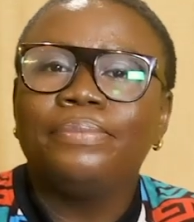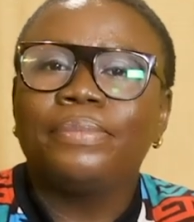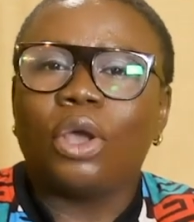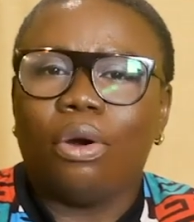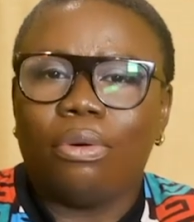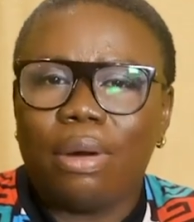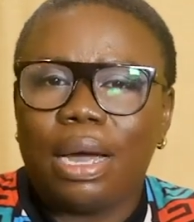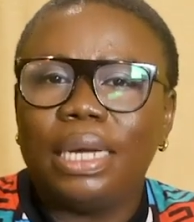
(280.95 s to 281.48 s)

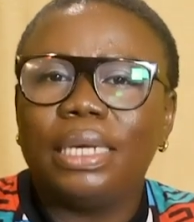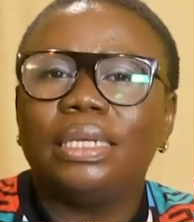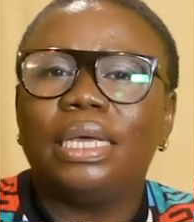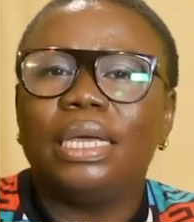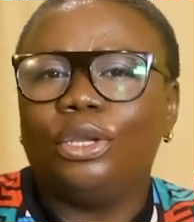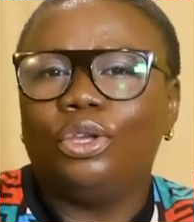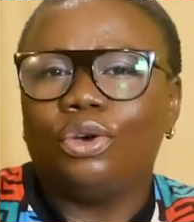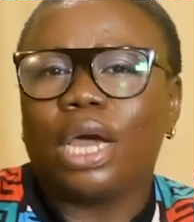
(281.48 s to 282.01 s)
all right?
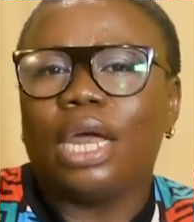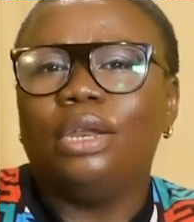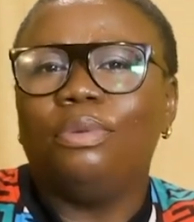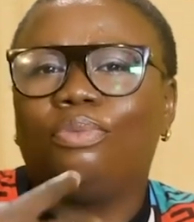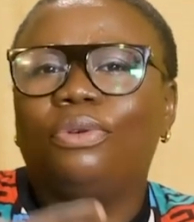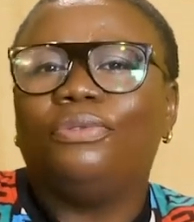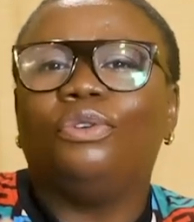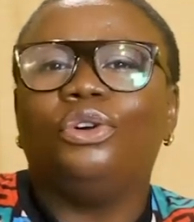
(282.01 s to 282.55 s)
You can
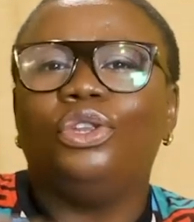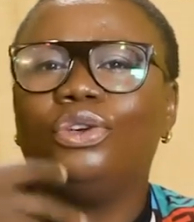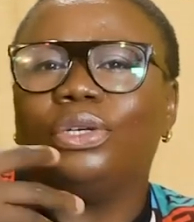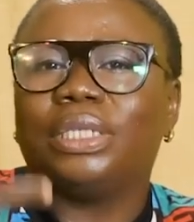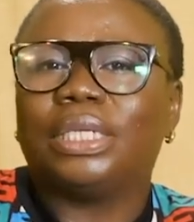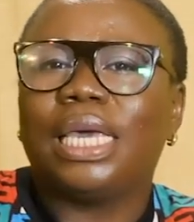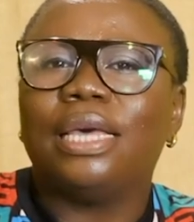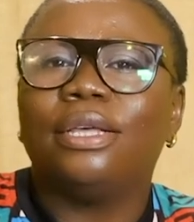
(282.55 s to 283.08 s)
improve on your
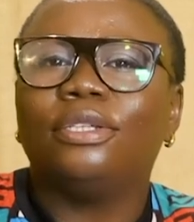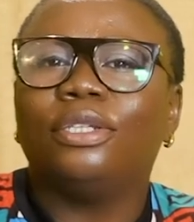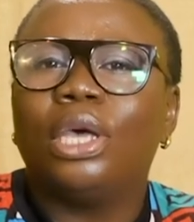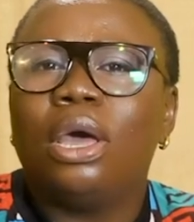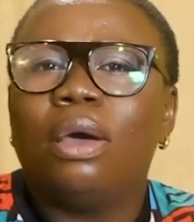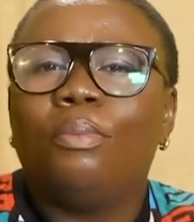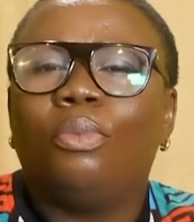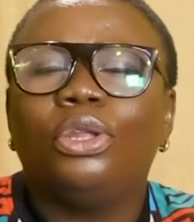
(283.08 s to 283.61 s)
skills,
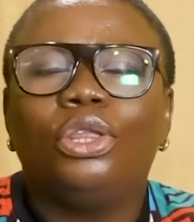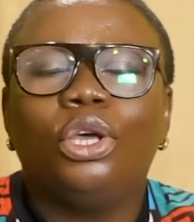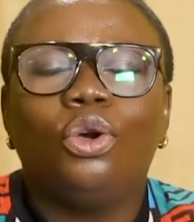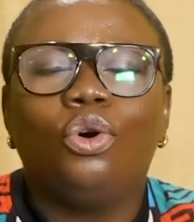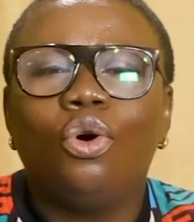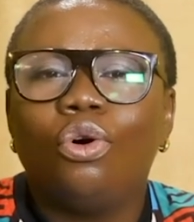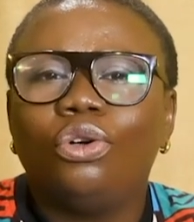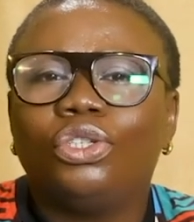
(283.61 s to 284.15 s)
but the
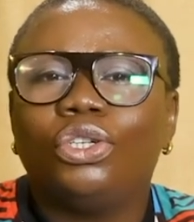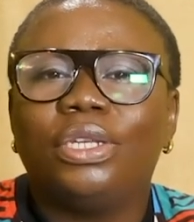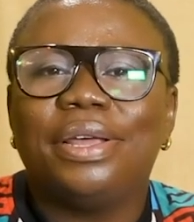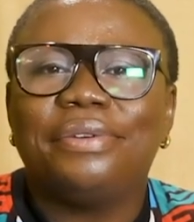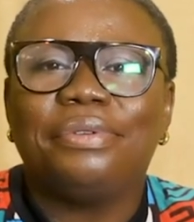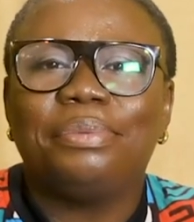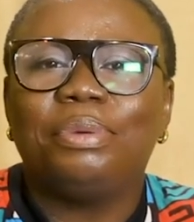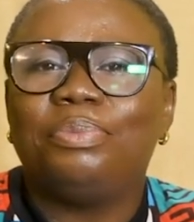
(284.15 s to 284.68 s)
goal should
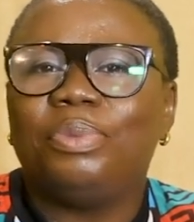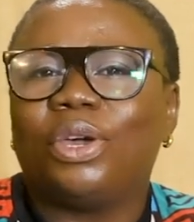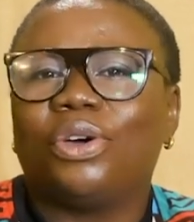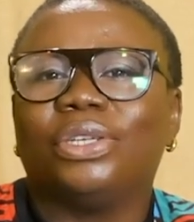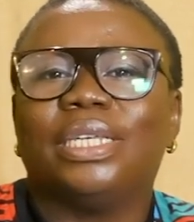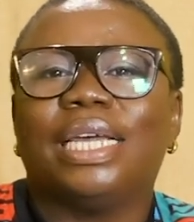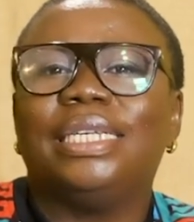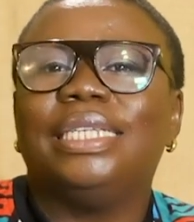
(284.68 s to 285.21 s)
never be
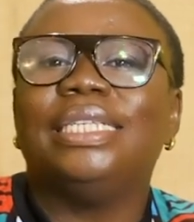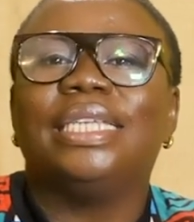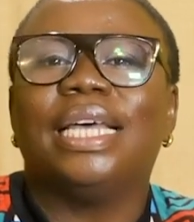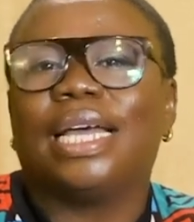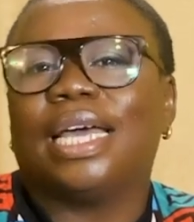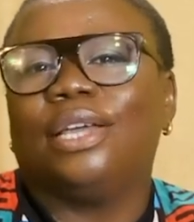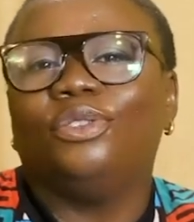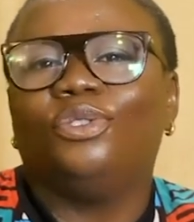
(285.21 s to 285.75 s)
because
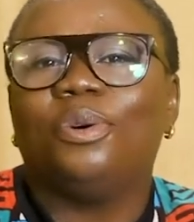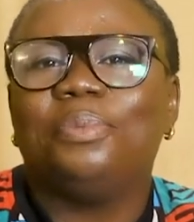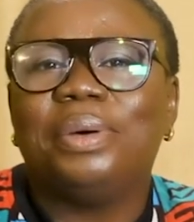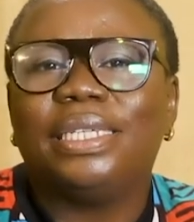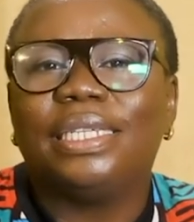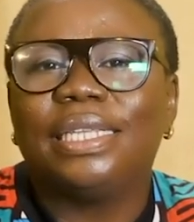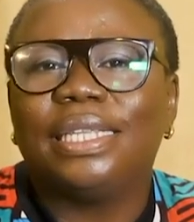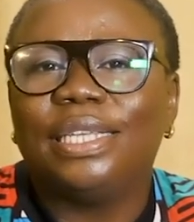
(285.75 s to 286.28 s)
Adiza can draw
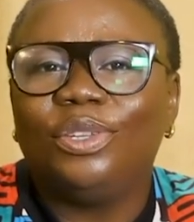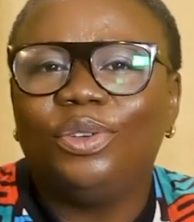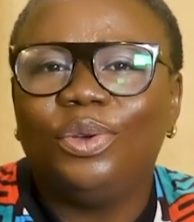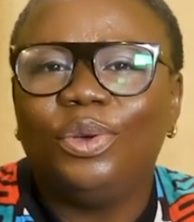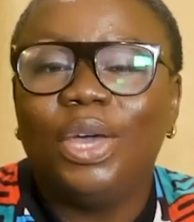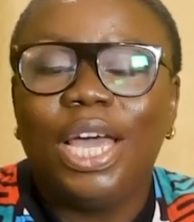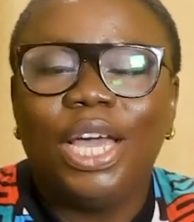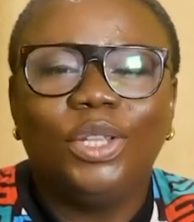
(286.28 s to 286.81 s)
better than you.
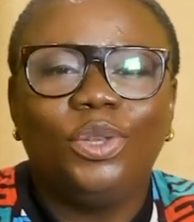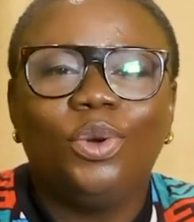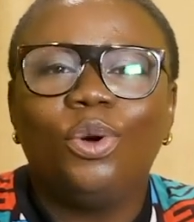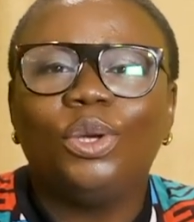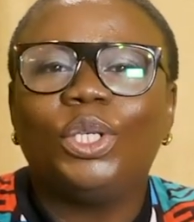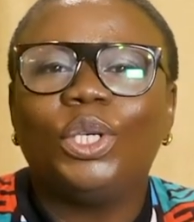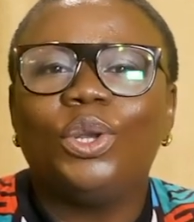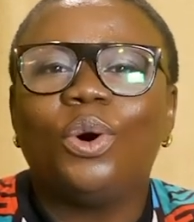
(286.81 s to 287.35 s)
The goal
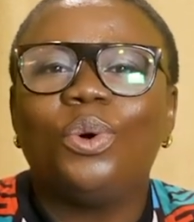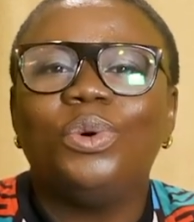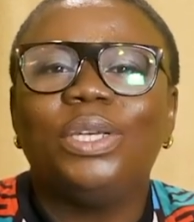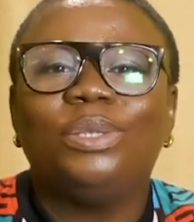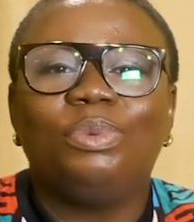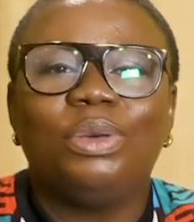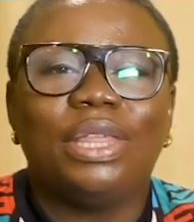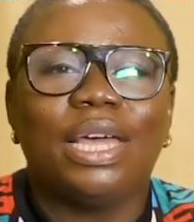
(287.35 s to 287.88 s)
should always
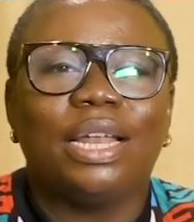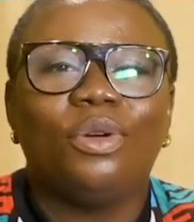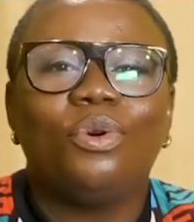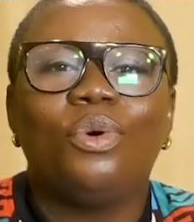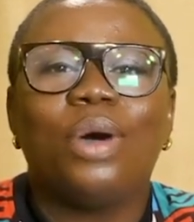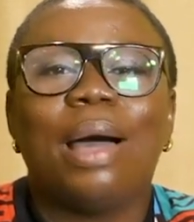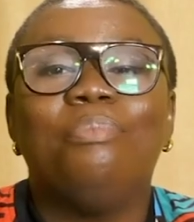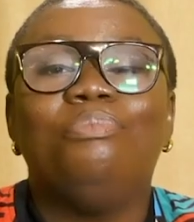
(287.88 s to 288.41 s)
be that,
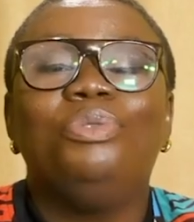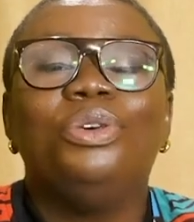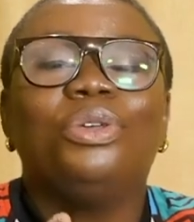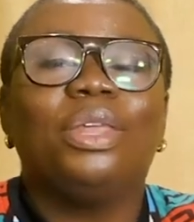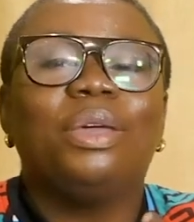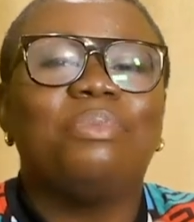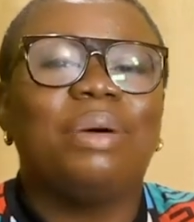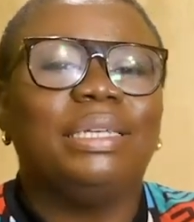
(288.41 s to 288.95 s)
I'm
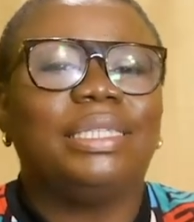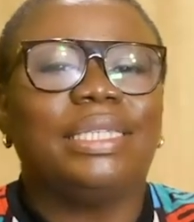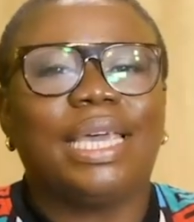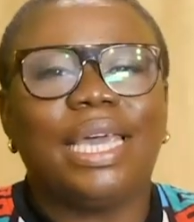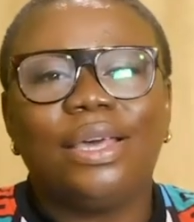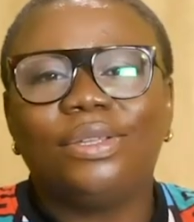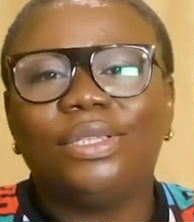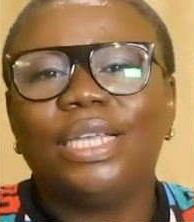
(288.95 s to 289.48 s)
building my
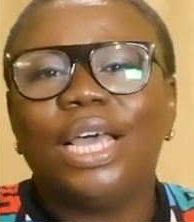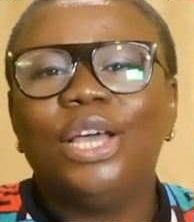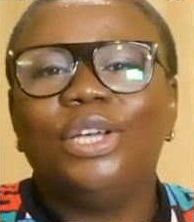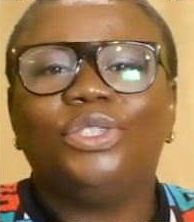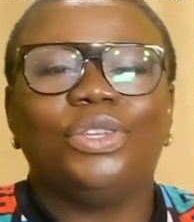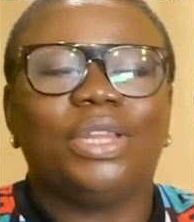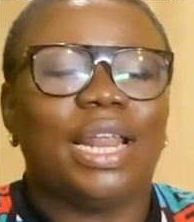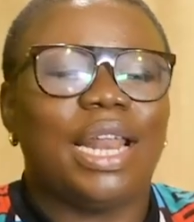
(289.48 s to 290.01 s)
skills
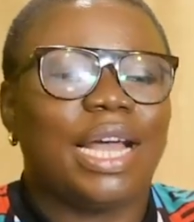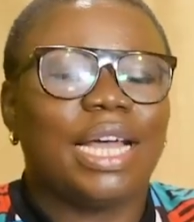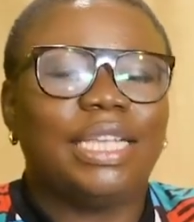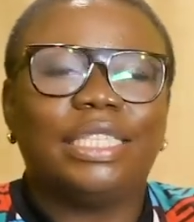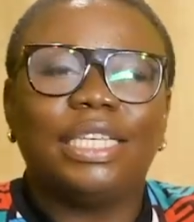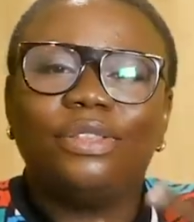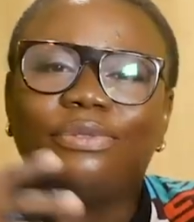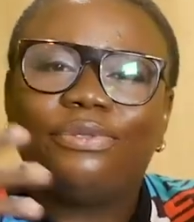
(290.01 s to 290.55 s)
so that I can
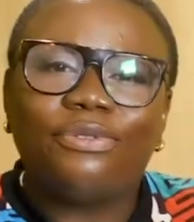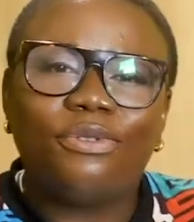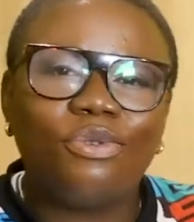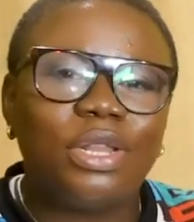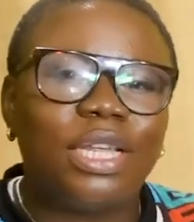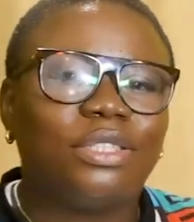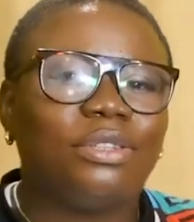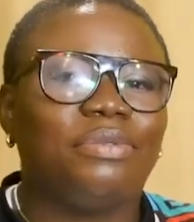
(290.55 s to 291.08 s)
see the
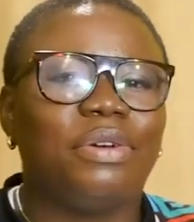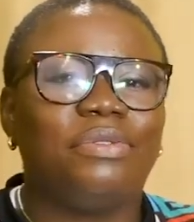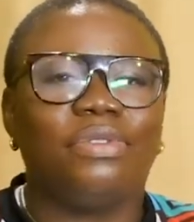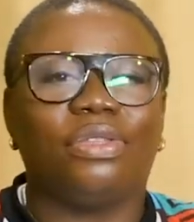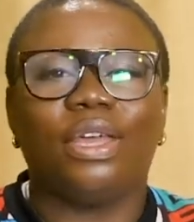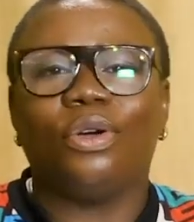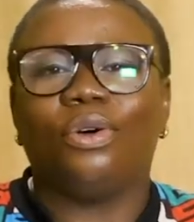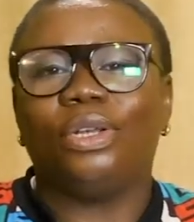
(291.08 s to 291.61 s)
fullness of
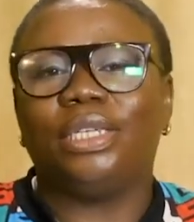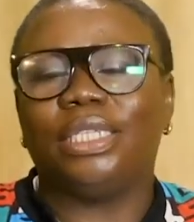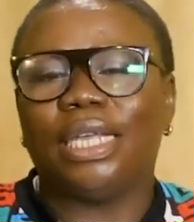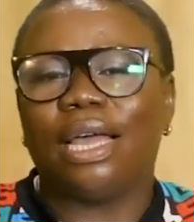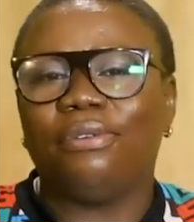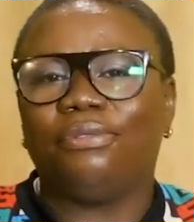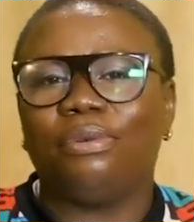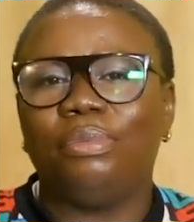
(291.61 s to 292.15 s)
everything God
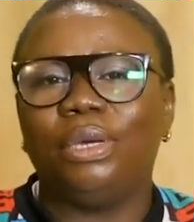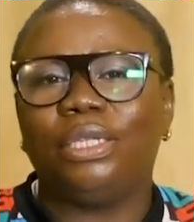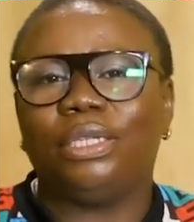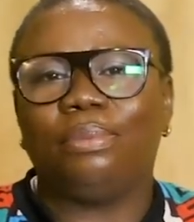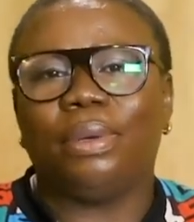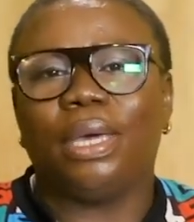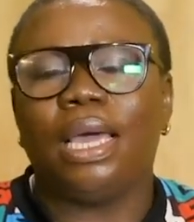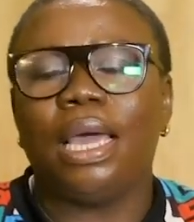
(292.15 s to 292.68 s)
designed for me to
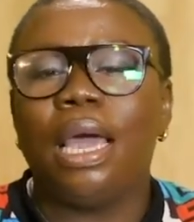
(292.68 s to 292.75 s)
be.